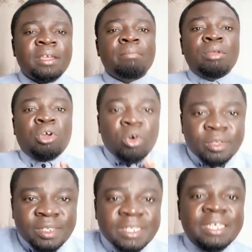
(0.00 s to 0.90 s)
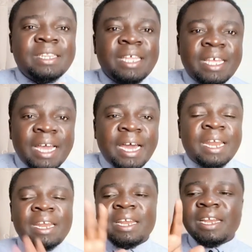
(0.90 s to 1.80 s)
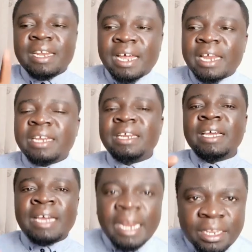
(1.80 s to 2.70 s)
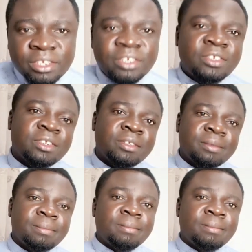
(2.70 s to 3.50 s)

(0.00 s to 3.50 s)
because they are non-Kalenjins.